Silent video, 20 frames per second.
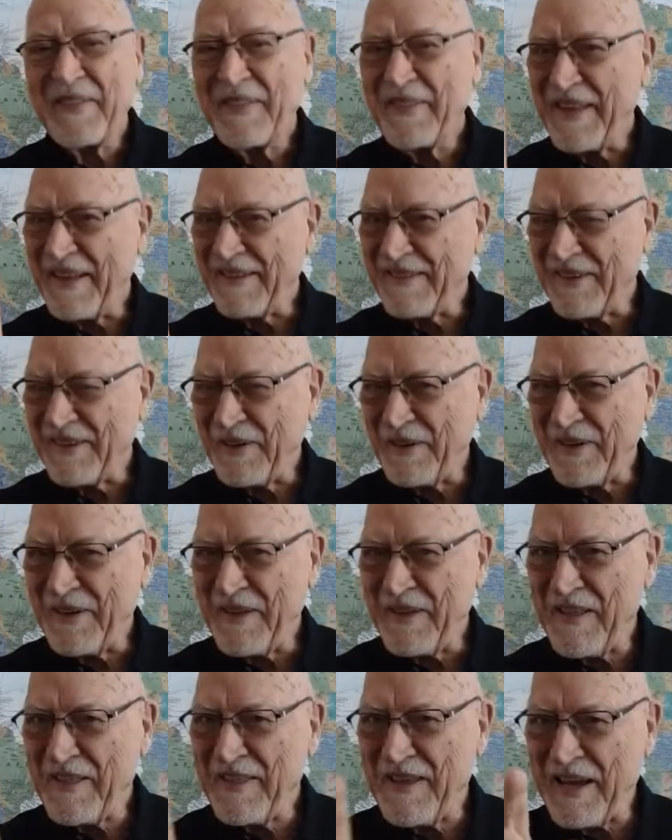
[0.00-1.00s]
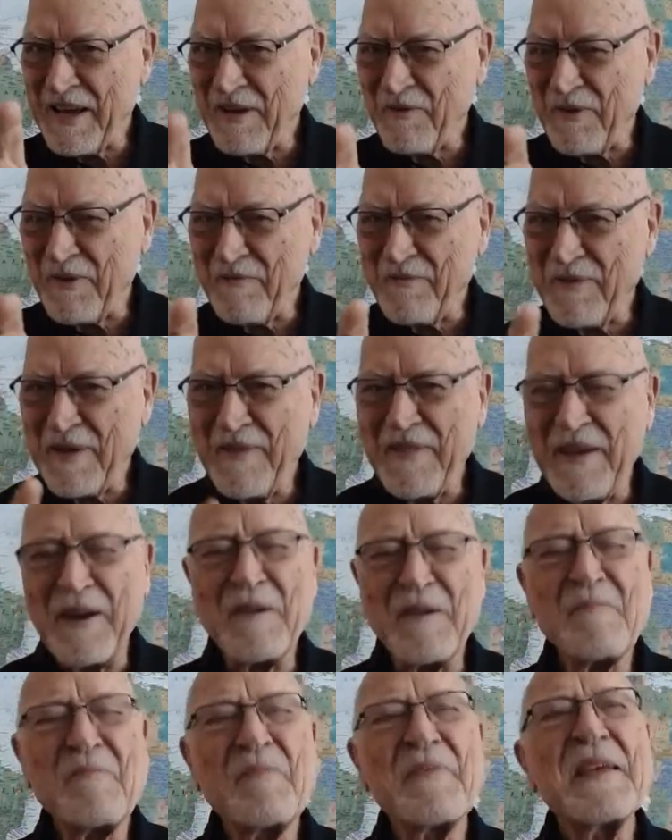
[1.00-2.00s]
That's a whole other thing. We've been
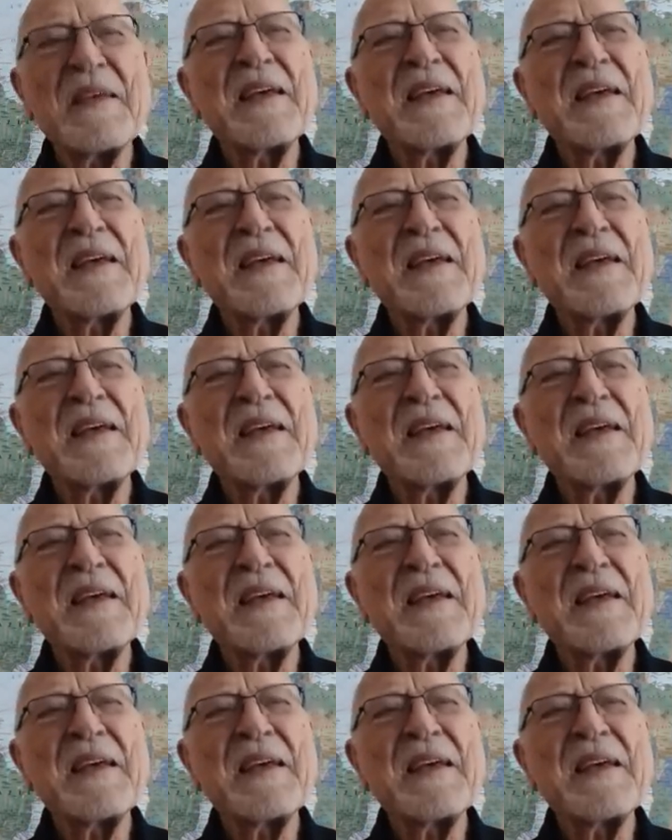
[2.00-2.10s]
there.